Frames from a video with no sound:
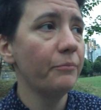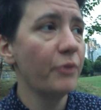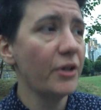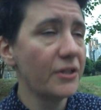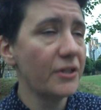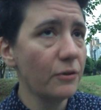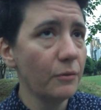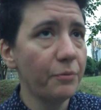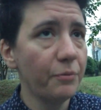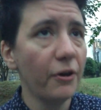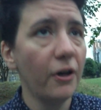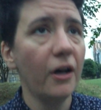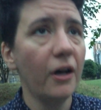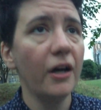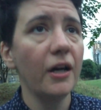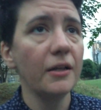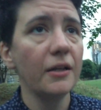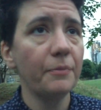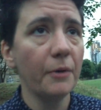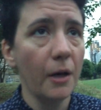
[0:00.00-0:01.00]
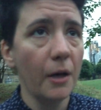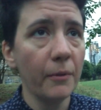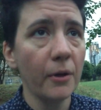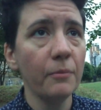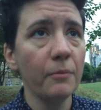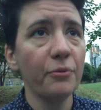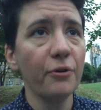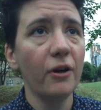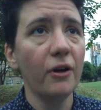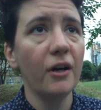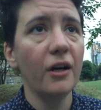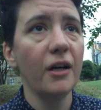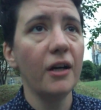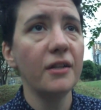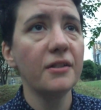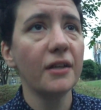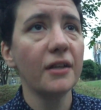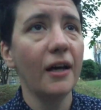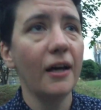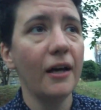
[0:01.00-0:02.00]
Bristol Pride, Birmingham
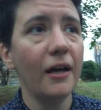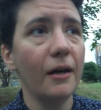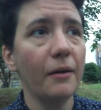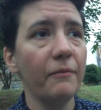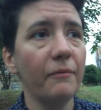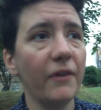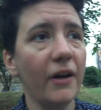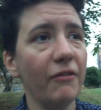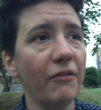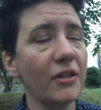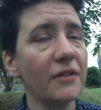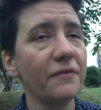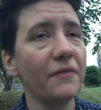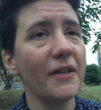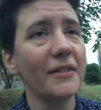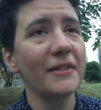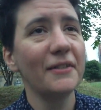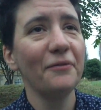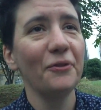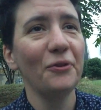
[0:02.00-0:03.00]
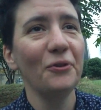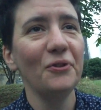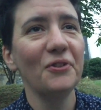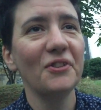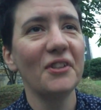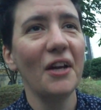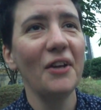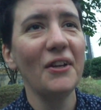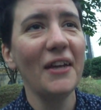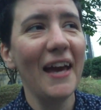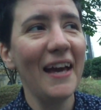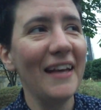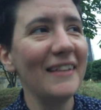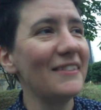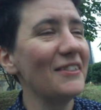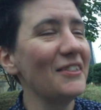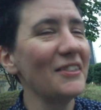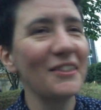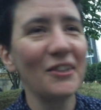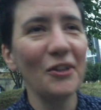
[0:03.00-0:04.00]
Pride, various festivals. So yeah,
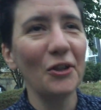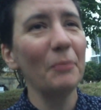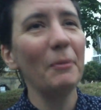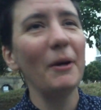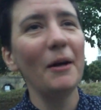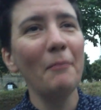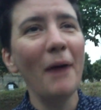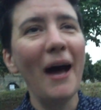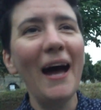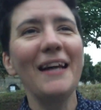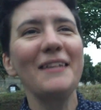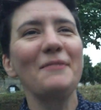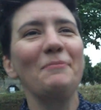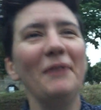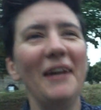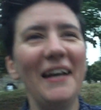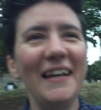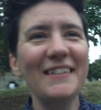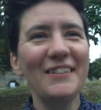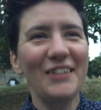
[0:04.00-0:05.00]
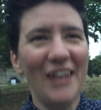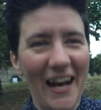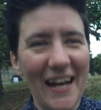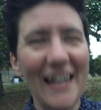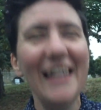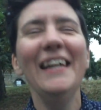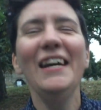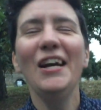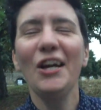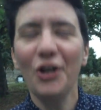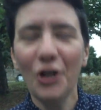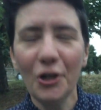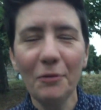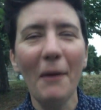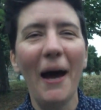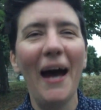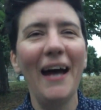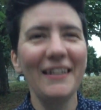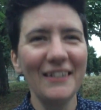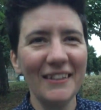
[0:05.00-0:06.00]
it's just gone a bit mad, but it's great. Good
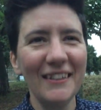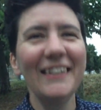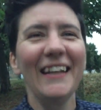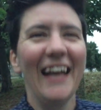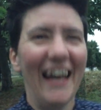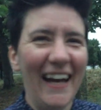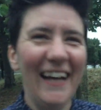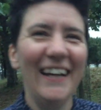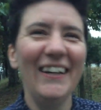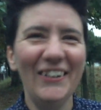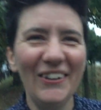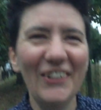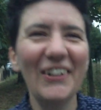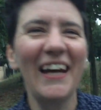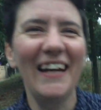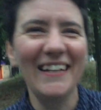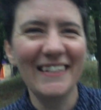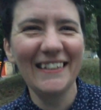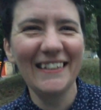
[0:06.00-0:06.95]
mad. Yeah, all good.